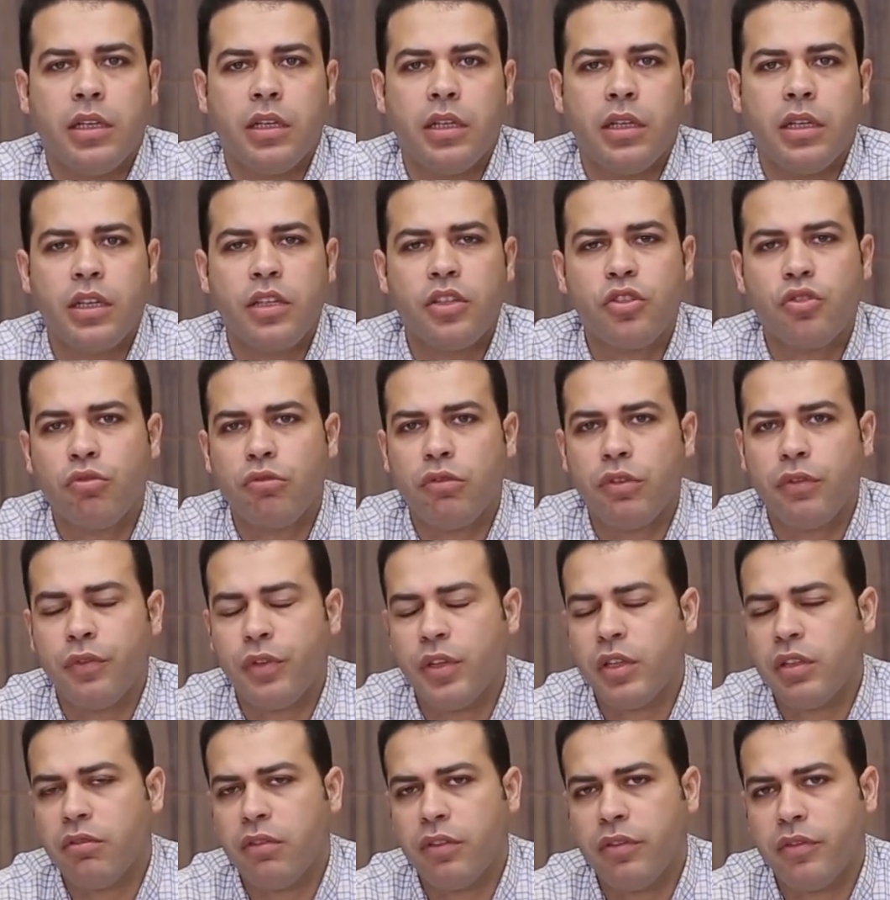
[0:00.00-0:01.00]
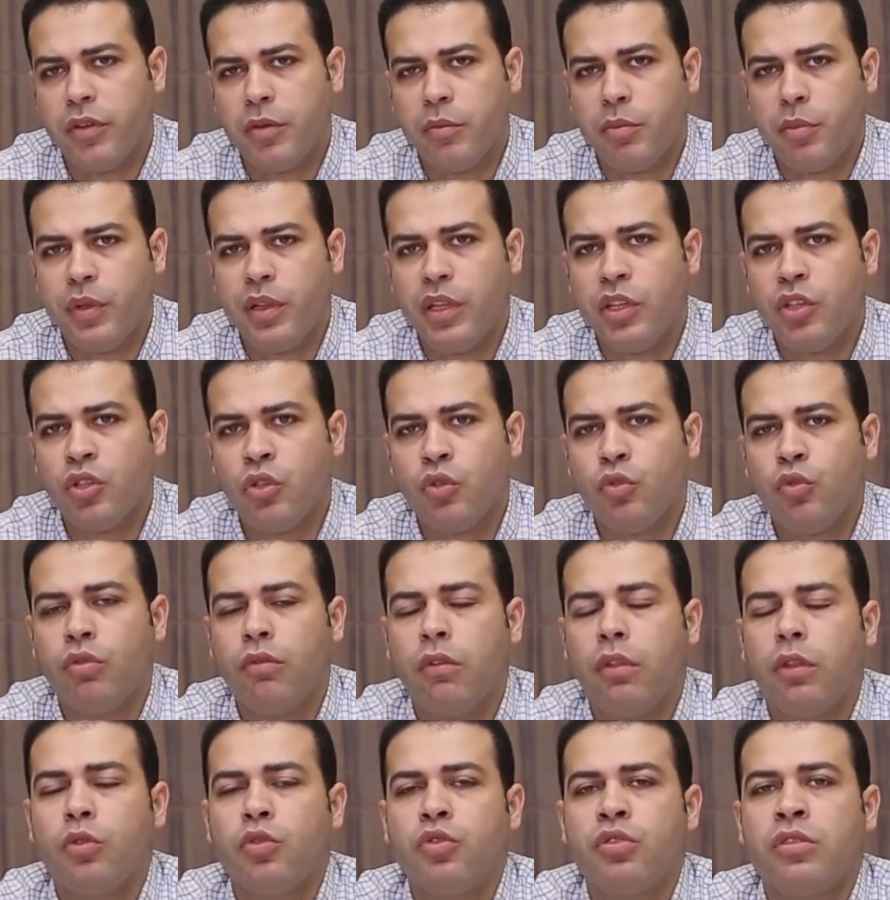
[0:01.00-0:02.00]
history of atrial fibrillation, or
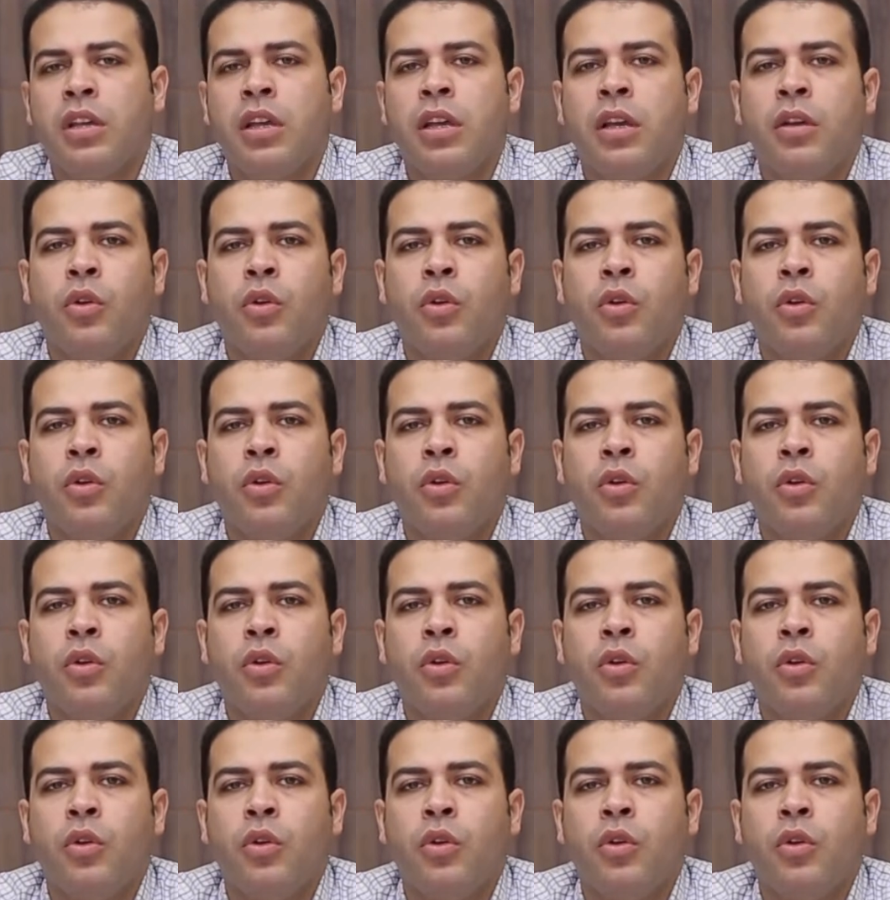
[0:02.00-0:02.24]
those